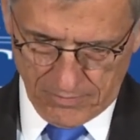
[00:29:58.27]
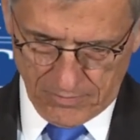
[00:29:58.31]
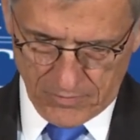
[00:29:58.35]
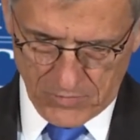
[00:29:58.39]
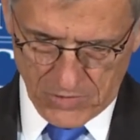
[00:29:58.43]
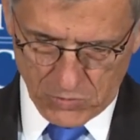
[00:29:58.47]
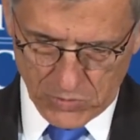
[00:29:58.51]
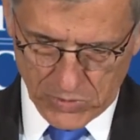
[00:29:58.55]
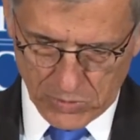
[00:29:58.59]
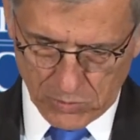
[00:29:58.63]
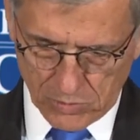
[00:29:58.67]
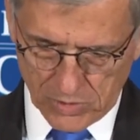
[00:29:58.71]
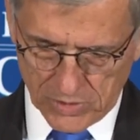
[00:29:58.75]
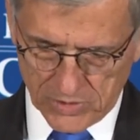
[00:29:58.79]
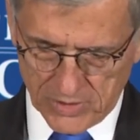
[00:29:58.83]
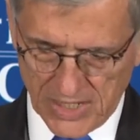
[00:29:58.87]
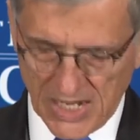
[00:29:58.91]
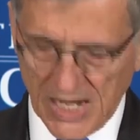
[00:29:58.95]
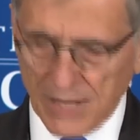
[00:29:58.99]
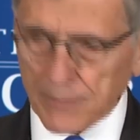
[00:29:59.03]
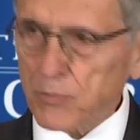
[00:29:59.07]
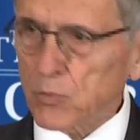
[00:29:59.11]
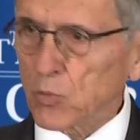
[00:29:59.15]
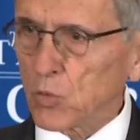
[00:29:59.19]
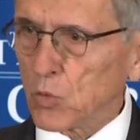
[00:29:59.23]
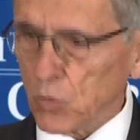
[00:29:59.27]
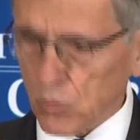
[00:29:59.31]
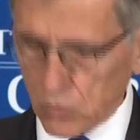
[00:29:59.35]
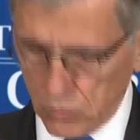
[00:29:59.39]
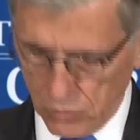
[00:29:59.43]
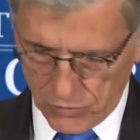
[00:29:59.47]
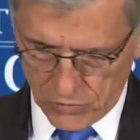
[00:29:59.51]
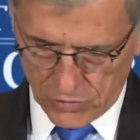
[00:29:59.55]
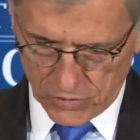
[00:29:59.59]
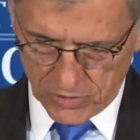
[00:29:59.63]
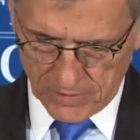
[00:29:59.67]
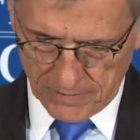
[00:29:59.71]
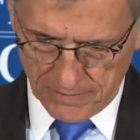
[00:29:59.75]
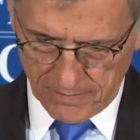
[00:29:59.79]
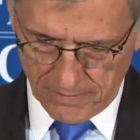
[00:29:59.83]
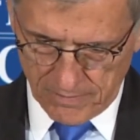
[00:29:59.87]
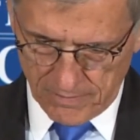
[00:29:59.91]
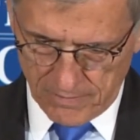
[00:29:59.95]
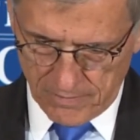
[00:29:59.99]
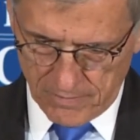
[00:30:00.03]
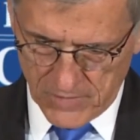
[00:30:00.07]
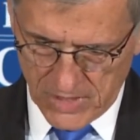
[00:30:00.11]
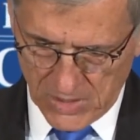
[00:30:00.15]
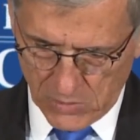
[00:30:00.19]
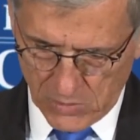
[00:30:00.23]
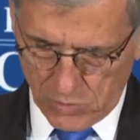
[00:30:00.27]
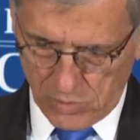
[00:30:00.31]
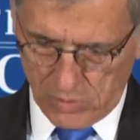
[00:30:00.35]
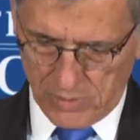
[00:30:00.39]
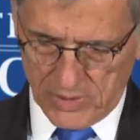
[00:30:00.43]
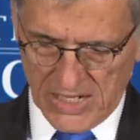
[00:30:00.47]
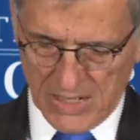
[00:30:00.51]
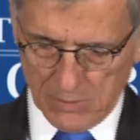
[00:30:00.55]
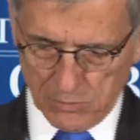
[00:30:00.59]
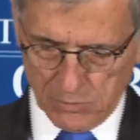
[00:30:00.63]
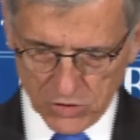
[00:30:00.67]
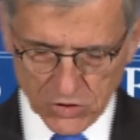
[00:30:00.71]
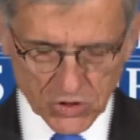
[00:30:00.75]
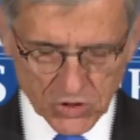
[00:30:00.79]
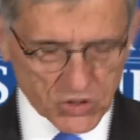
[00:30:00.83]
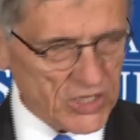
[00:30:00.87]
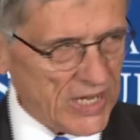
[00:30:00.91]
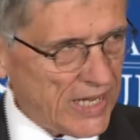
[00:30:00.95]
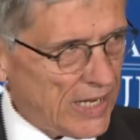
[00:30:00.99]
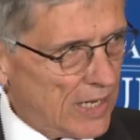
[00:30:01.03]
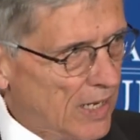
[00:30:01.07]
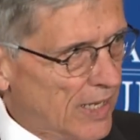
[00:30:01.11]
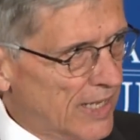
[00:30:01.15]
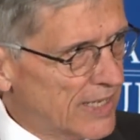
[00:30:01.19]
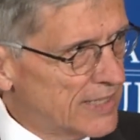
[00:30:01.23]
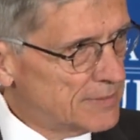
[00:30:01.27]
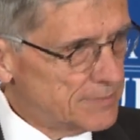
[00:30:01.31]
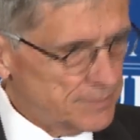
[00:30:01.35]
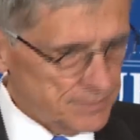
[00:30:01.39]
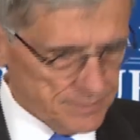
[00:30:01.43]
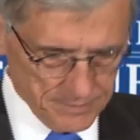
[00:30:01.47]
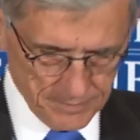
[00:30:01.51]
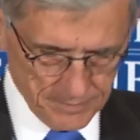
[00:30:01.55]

that we will adopt rules that will enable satellite,